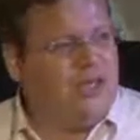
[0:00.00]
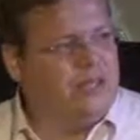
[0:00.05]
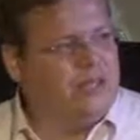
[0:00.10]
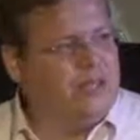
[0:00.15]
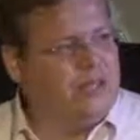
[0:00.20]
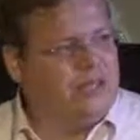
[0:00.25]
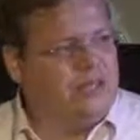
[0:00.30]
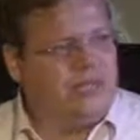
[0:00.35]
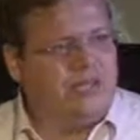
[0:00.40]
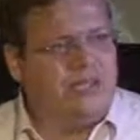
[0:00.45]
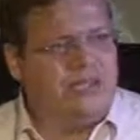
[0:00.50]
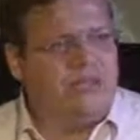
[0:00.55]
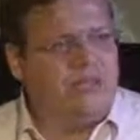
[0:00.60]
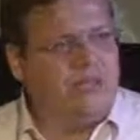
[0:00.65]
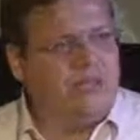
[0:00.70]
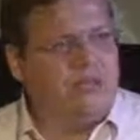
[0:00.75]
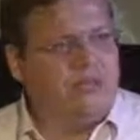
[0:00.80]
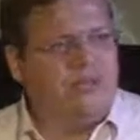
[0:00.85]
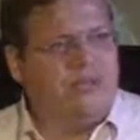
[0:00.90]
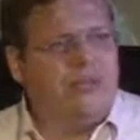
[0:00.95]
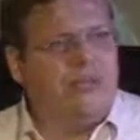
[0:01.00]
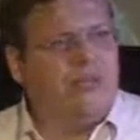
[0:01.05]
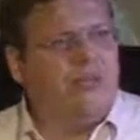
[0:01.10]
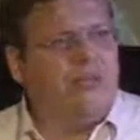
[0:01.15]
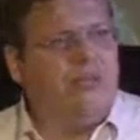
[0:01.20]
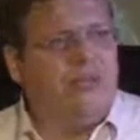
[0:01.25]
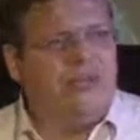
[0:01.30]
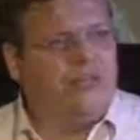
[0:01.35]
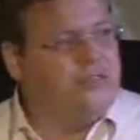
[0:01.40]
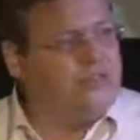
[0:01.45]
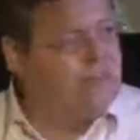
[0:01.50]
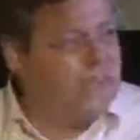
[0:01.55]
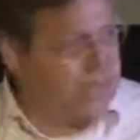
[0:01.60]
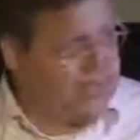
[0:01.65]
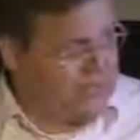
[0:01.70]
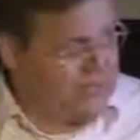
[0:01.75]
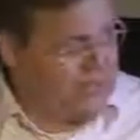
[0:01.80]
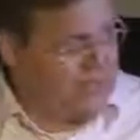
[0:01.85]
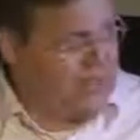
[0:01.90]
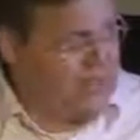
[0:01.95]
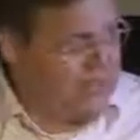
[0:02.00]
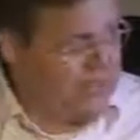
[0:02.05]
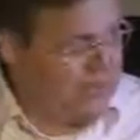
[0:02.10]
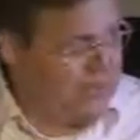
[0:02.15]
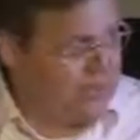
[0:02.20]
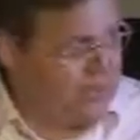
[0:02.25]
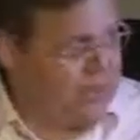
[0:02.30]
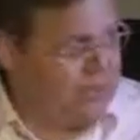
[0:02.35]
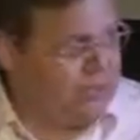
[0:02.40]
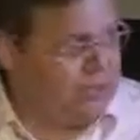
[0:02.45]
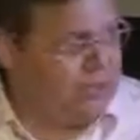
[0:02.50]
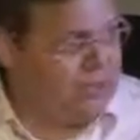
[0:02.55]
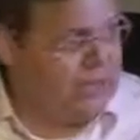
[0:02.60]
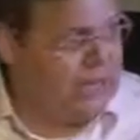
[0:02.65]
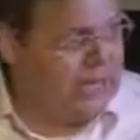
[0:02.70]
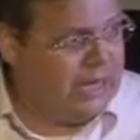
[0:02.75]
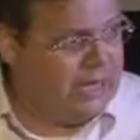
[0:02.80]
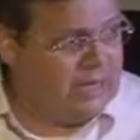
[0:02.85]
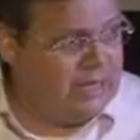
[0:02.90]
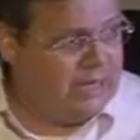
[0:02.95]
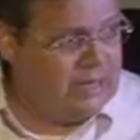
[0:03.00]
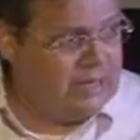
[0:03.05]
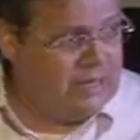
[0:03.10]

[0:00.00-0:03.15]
either the metrics are not there or you think the customers are not there.